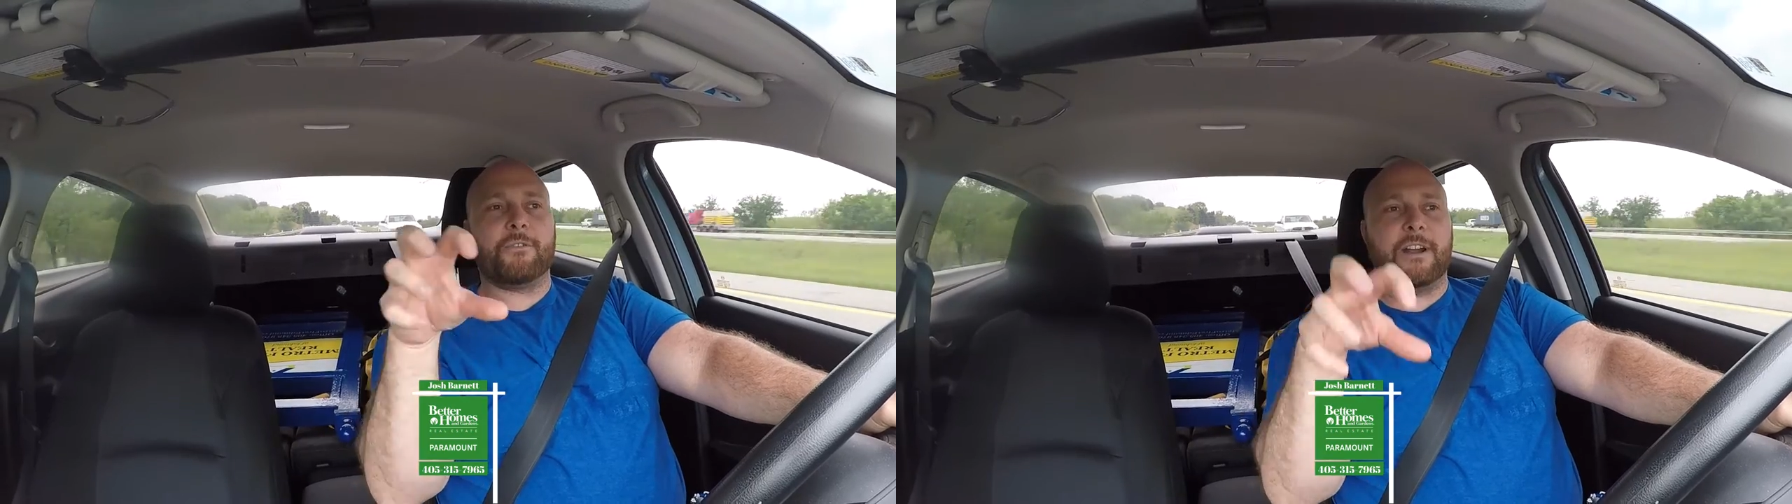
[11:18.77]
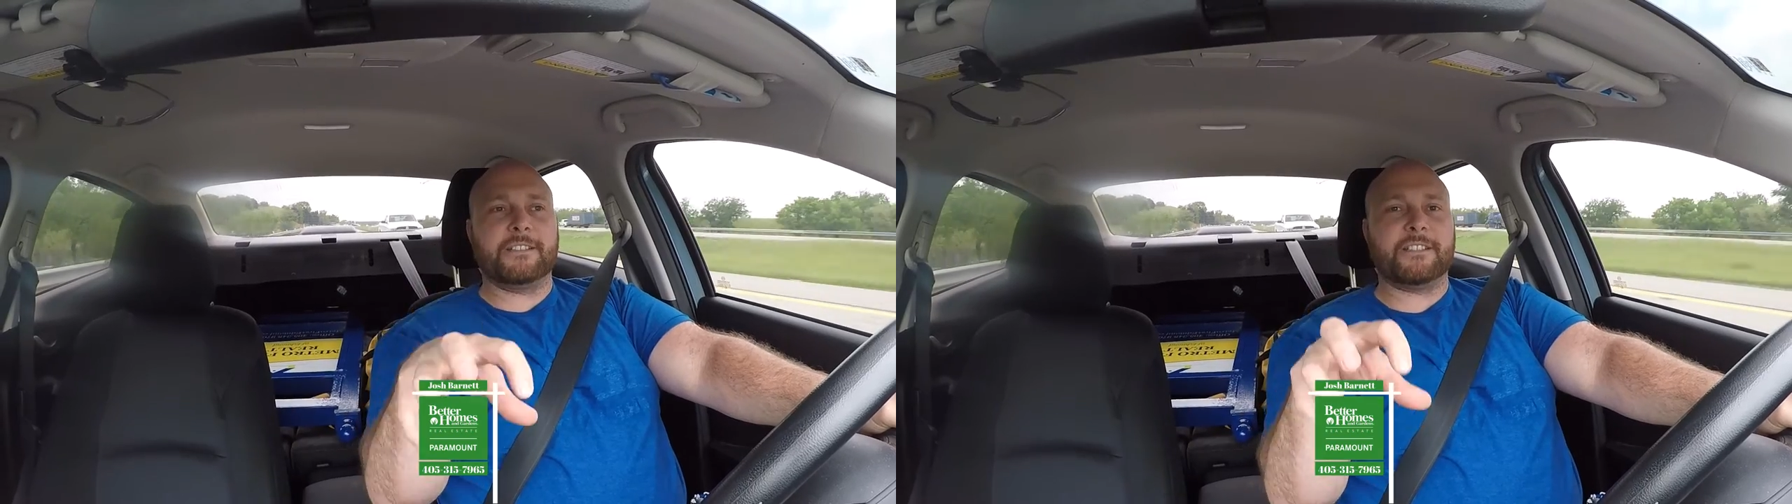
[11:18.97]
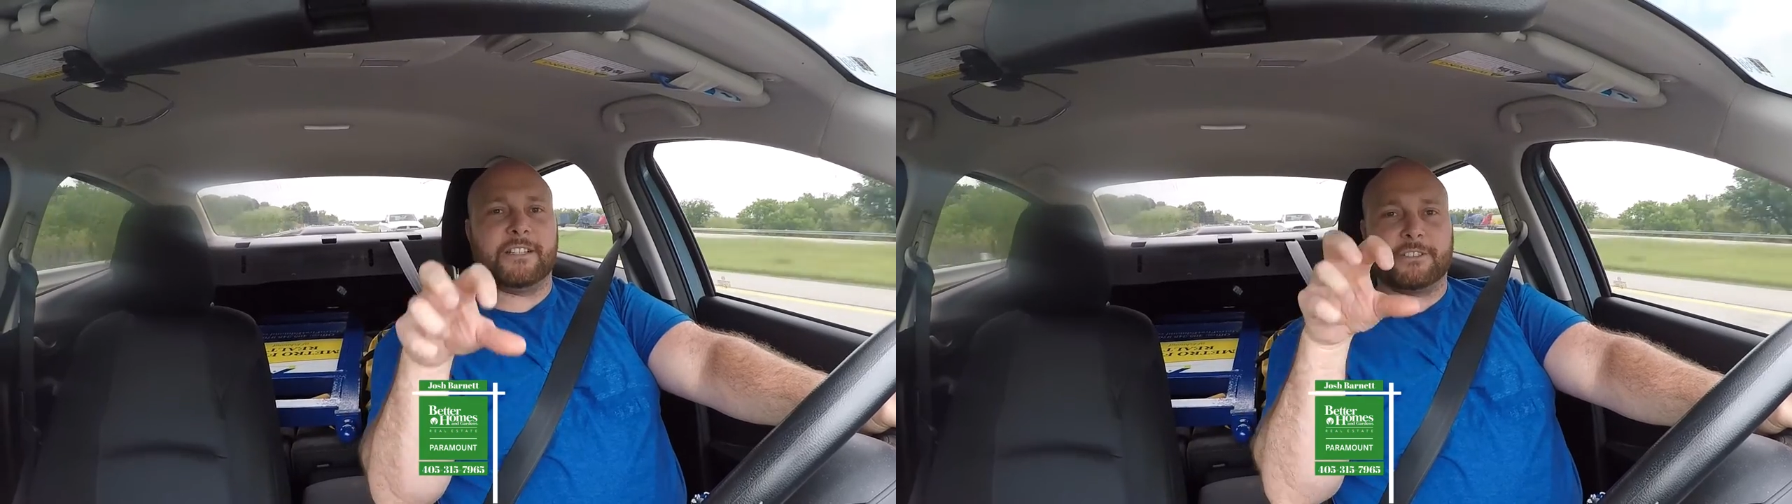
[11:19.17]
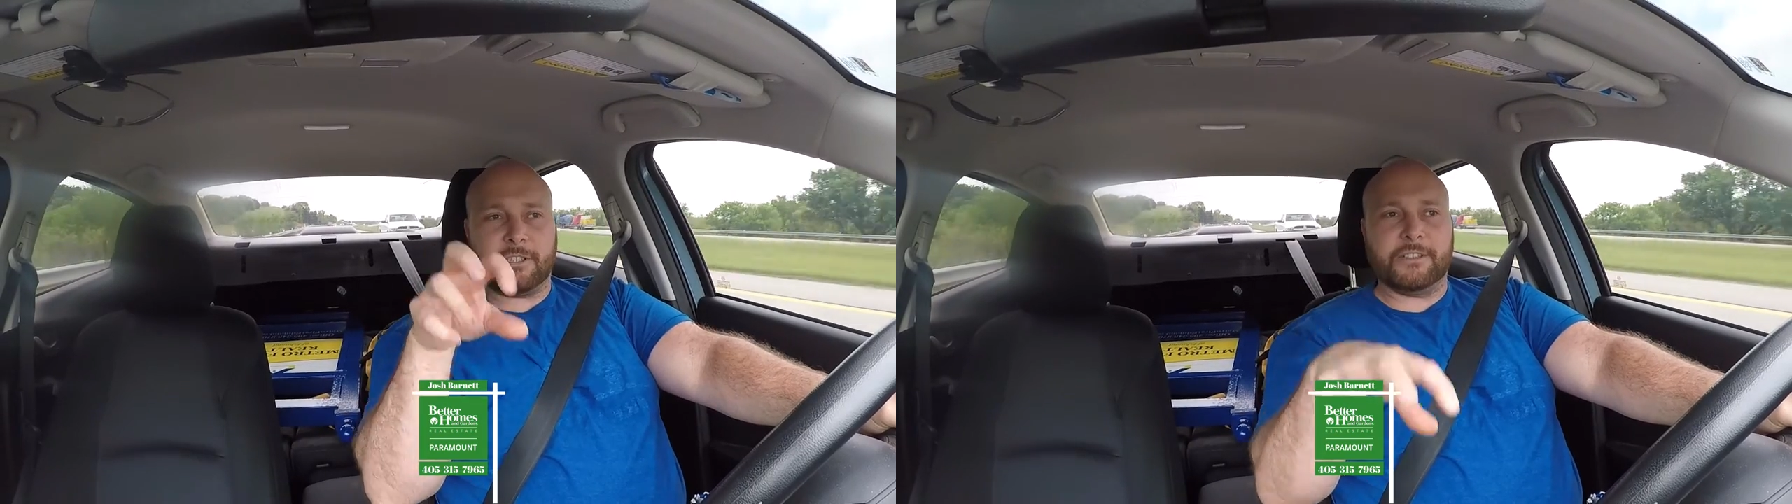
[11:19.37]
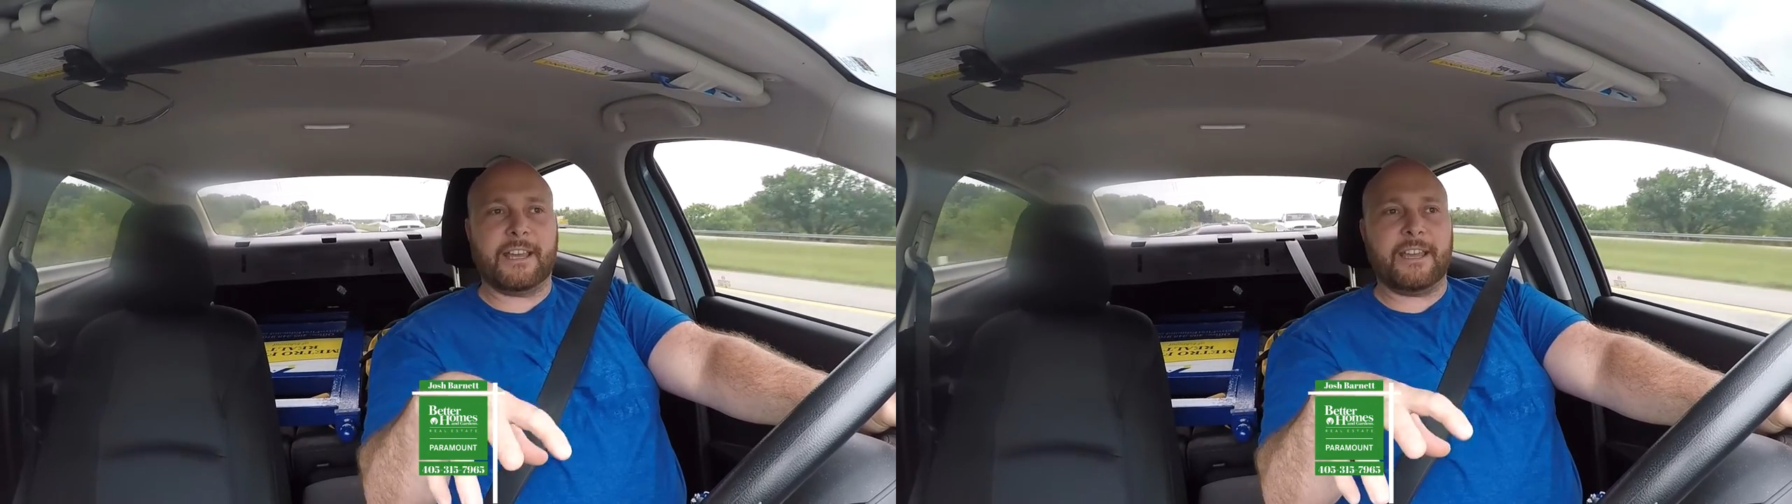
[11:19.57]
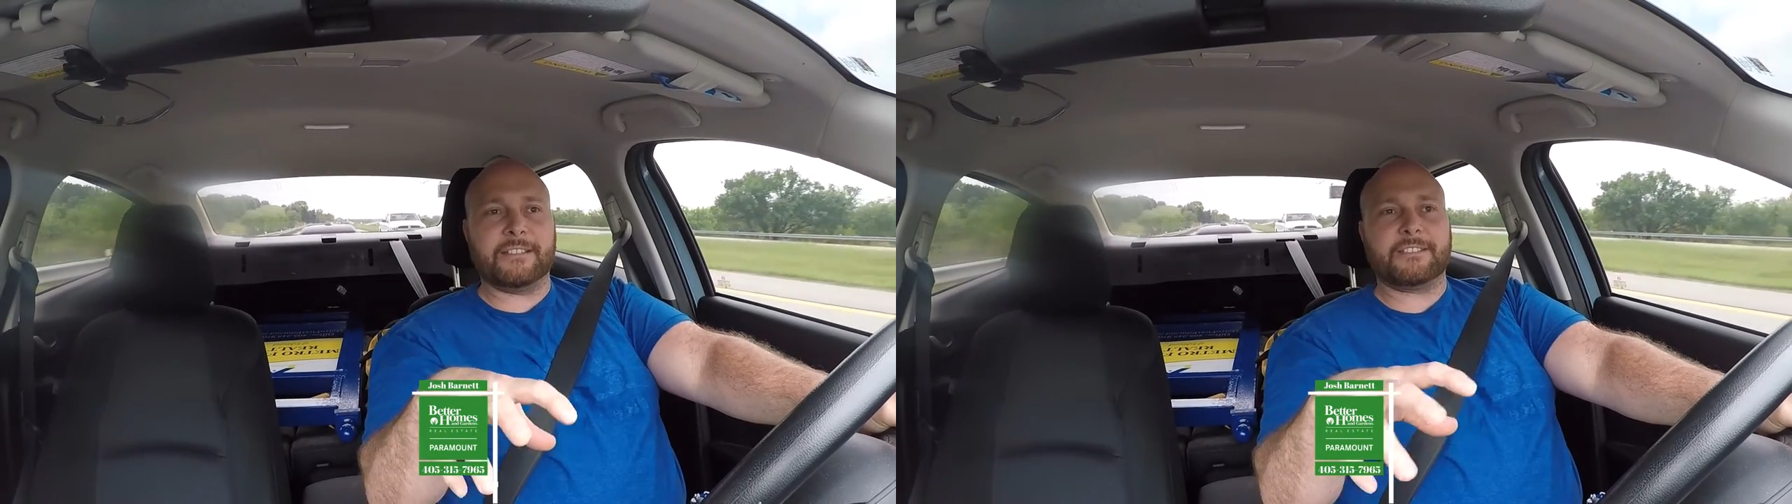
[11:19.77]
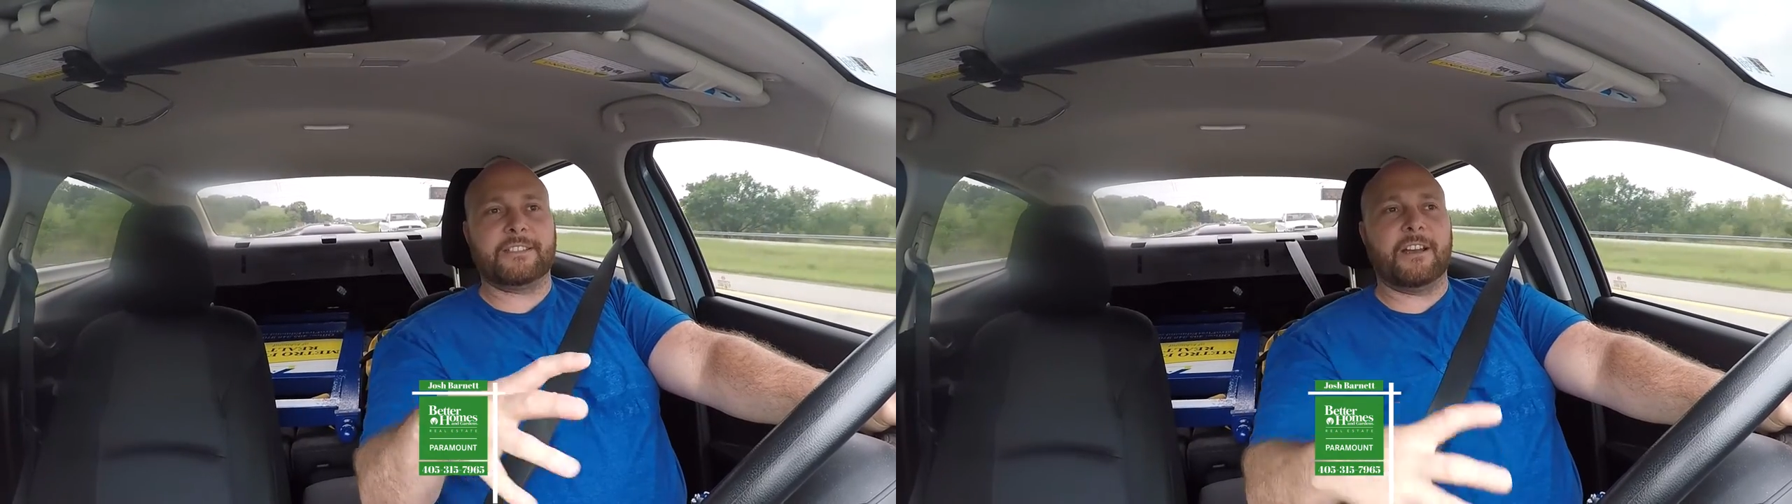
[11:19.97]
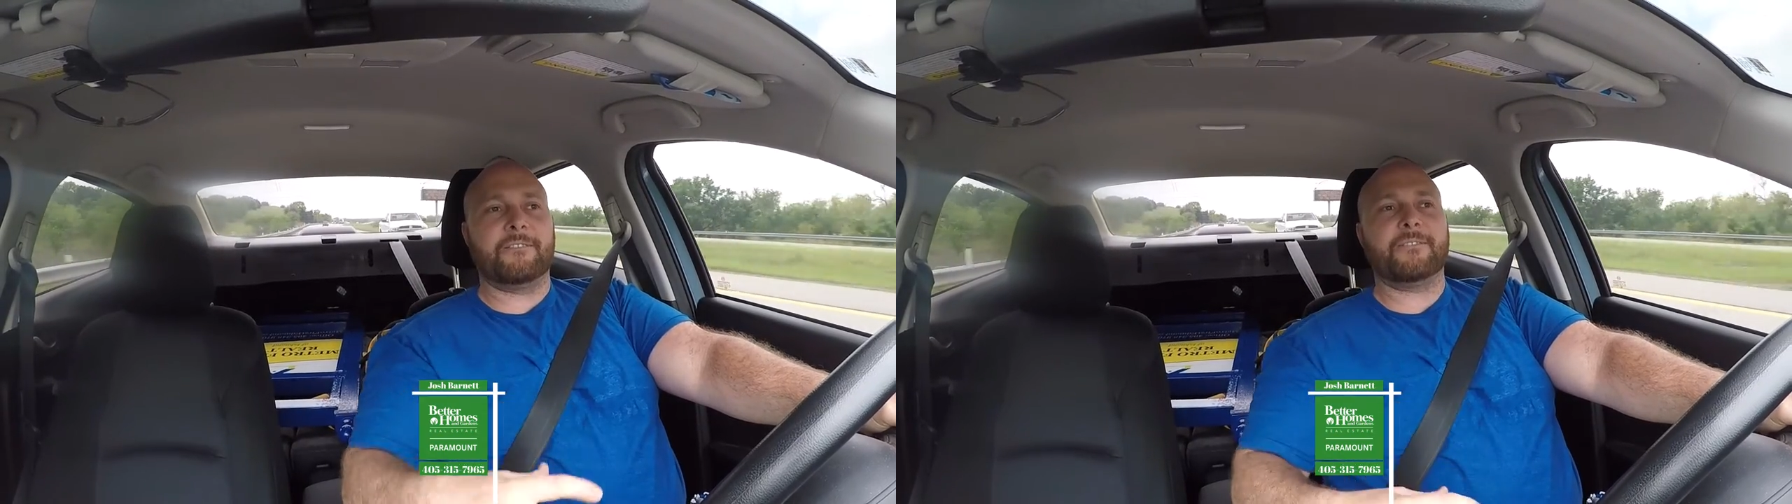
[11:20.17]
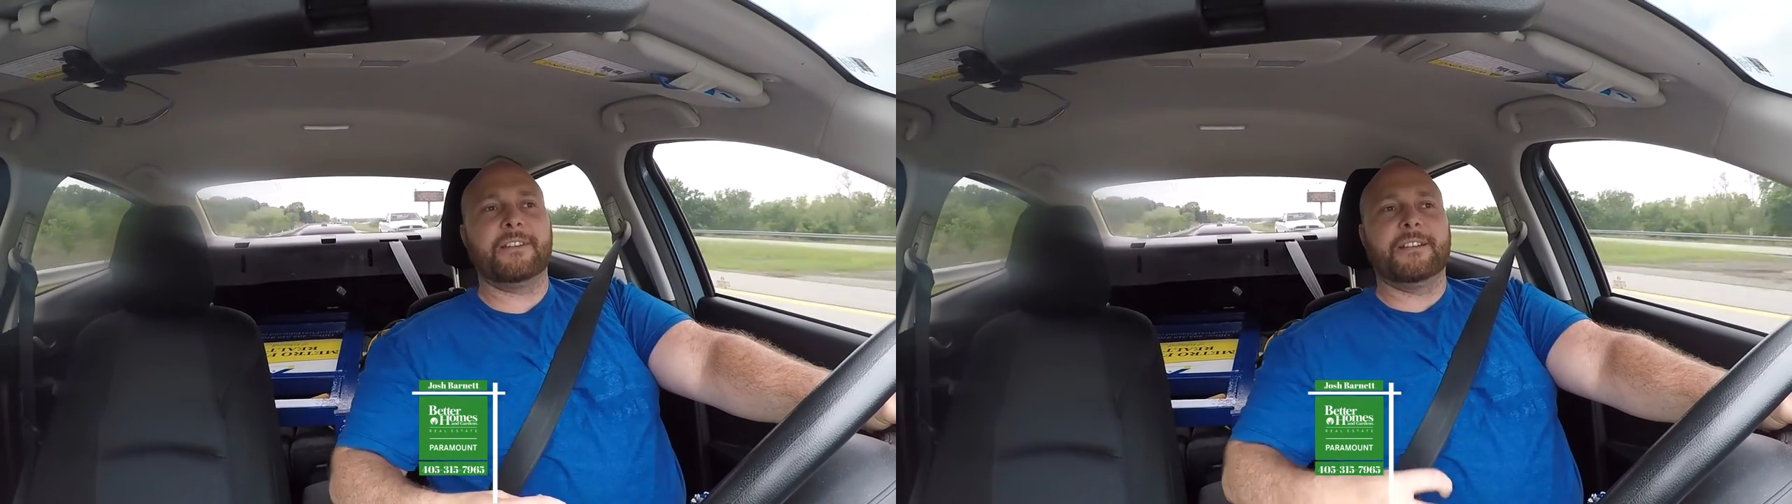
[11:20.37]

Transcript: residential land stuff